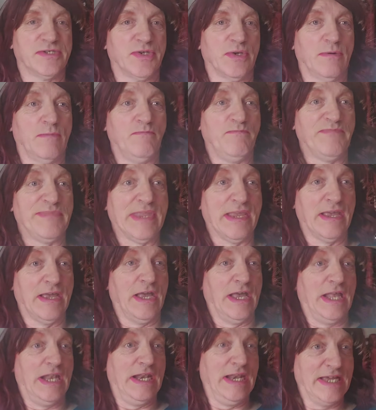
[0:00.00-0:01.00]
So
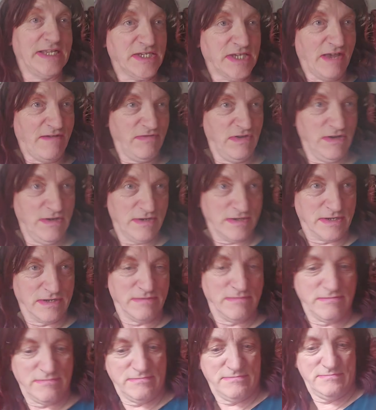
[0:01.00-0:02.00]
let's have a
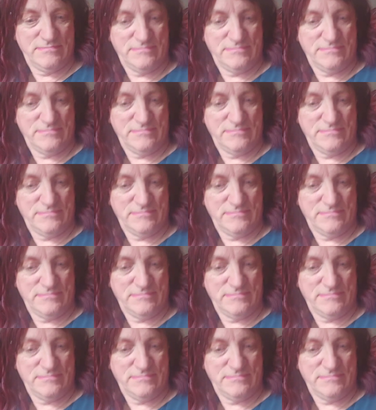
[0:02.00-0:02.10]
look.